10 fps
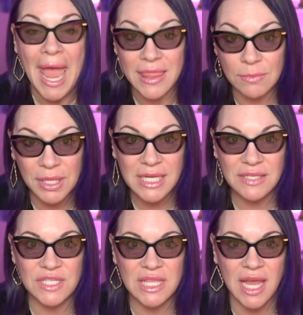and the
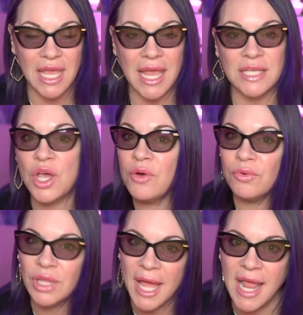plaintiffs in that case
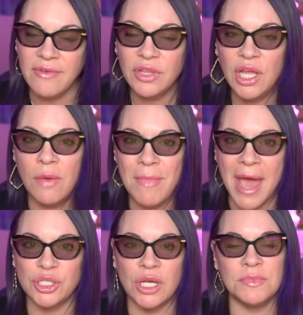relied heavily on
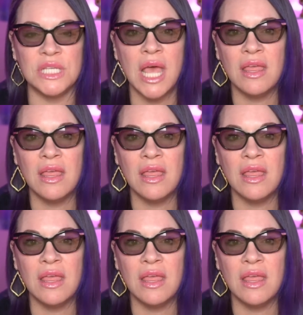mashups